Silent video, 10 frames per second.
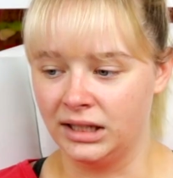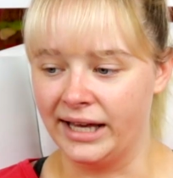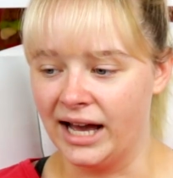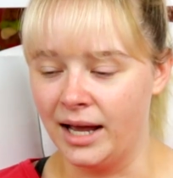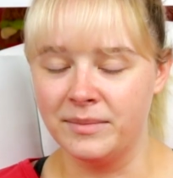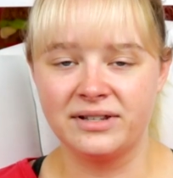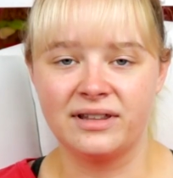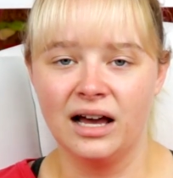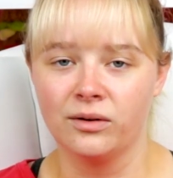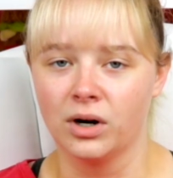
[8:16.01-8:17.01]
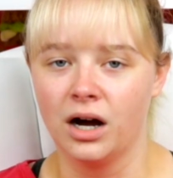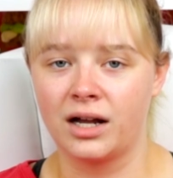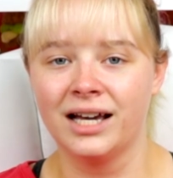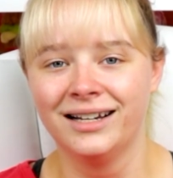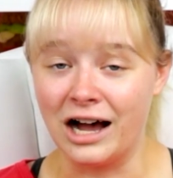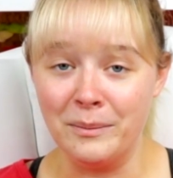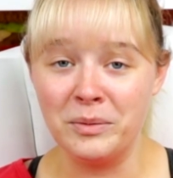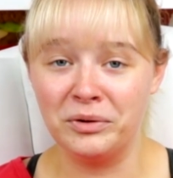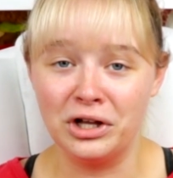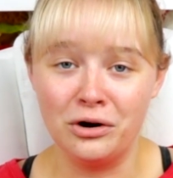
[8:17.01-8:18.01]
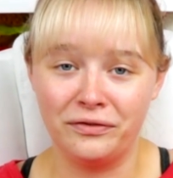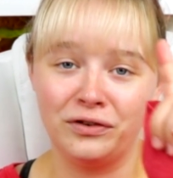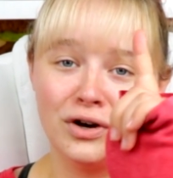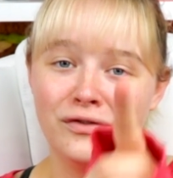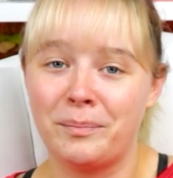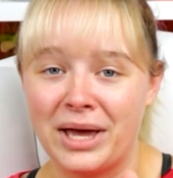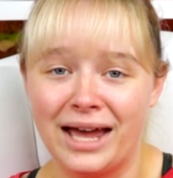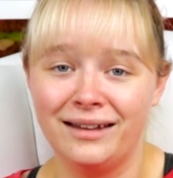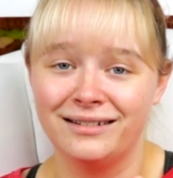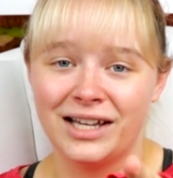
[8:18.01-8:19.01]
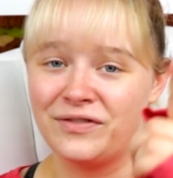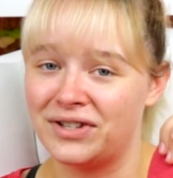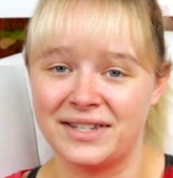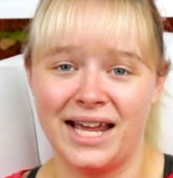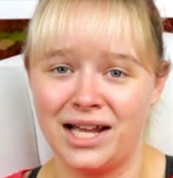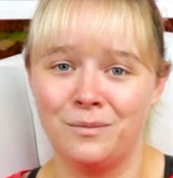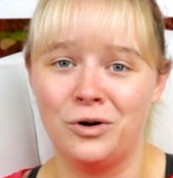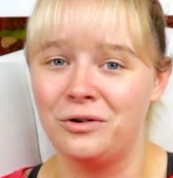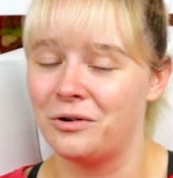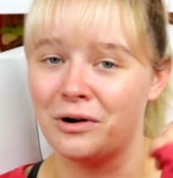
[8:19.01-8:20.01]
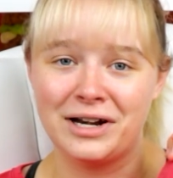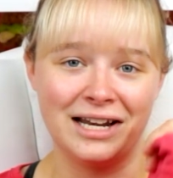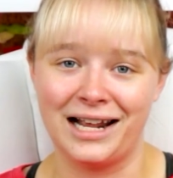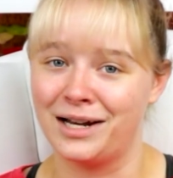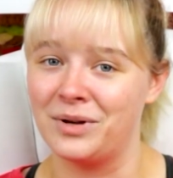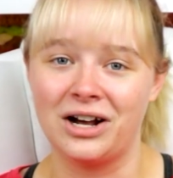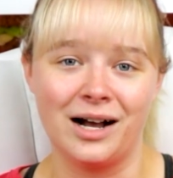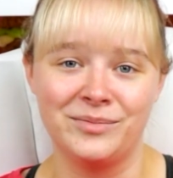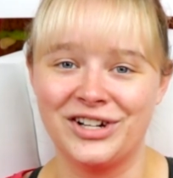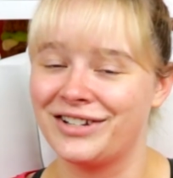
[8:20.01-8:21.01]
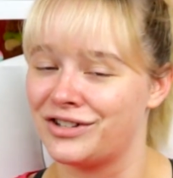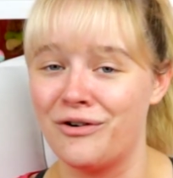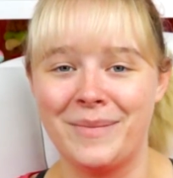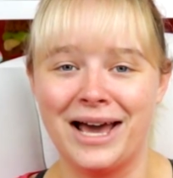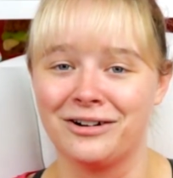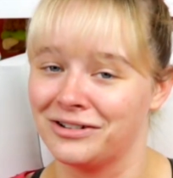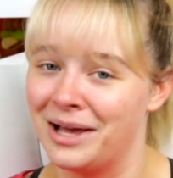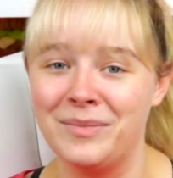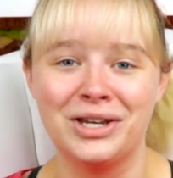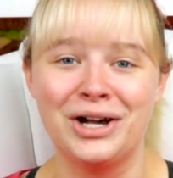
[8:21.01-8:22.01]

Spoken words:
Yeah, I miss that rock. Comment below if you have a pet. If it's an animal or an inanimate object, don't matter. Let me